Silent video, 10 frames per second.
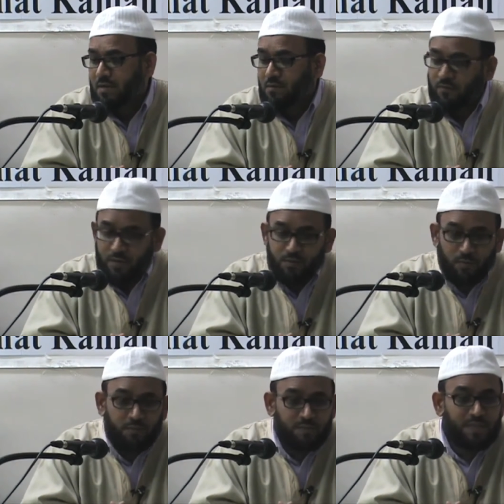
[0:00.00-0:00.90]
So the first
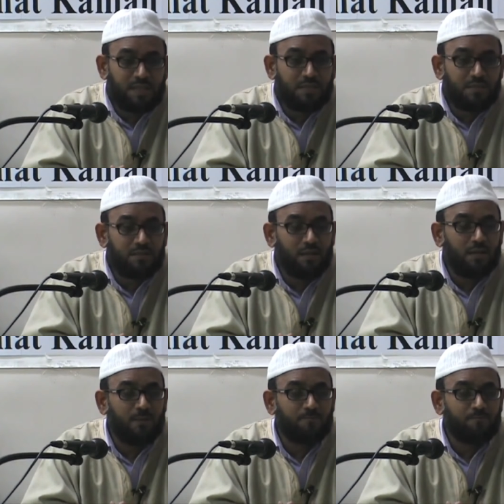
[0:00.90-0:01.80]
problem is this.
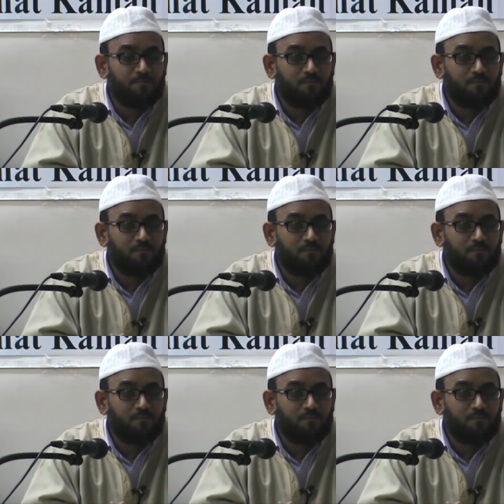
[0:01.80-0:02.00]
Uh,